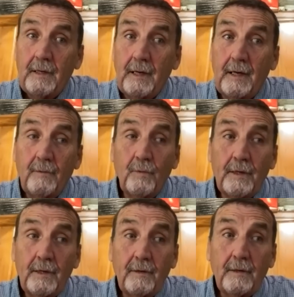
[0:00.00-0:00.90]
Uh,
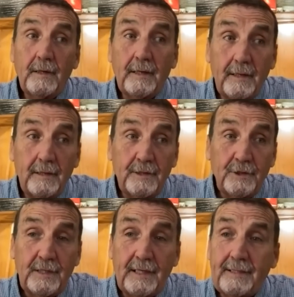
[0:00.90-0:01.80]
well, let's
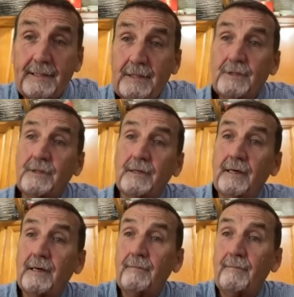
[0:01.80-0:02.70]
say this.
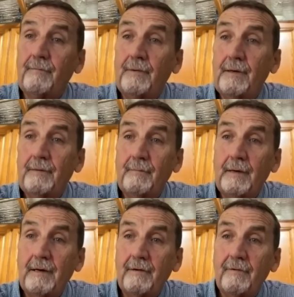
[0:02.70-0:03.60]
Um,
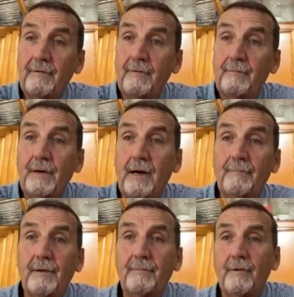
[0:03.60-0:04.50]
my
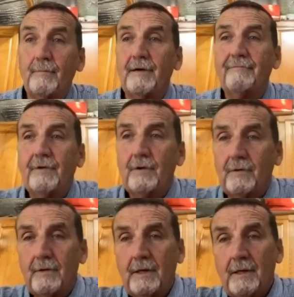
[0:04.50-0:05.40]
pop up on my
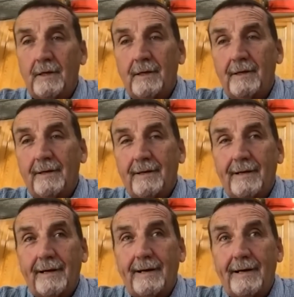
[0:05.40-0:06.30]
phone.
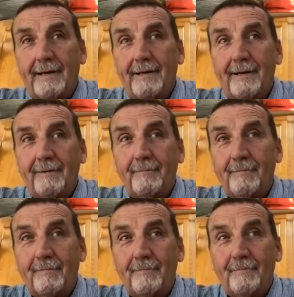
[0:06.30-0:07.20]
I um,
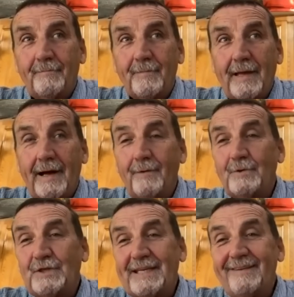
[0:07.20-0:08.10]
I
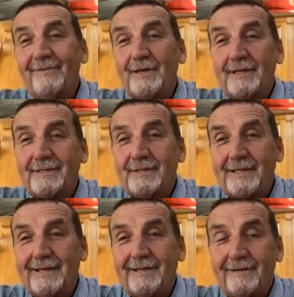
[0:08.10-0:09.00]
was given a
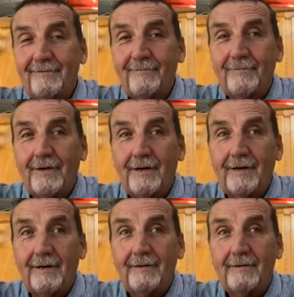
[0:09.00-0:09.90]
set of. Uh,